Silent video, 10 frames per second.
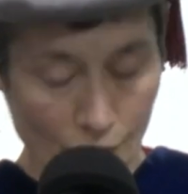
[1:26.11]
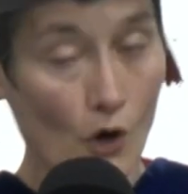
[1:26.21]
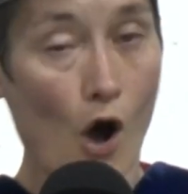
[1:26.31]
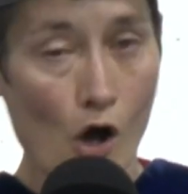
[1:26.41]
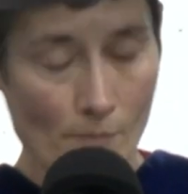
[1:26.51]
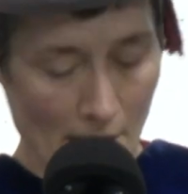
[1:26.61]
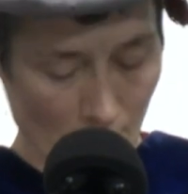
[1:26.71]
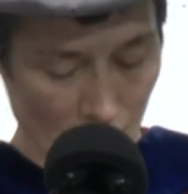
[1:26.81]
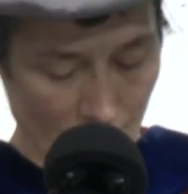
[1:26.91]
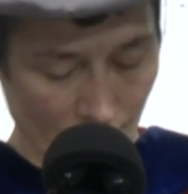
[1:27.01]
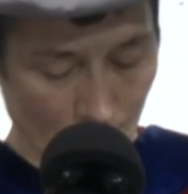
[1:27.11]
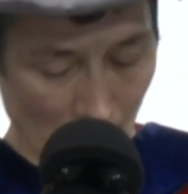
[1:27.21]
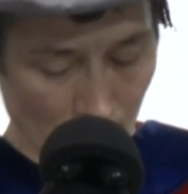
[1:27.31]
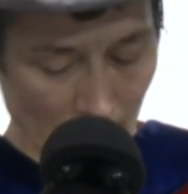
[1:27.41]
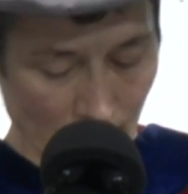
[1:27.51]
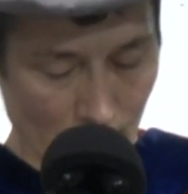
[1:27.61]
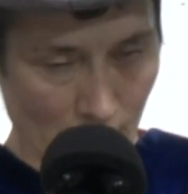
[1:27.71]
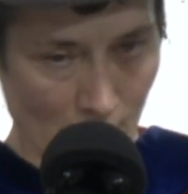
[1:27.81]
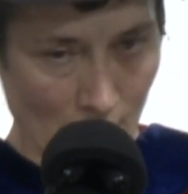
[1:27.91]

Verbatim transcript: for all members of the public,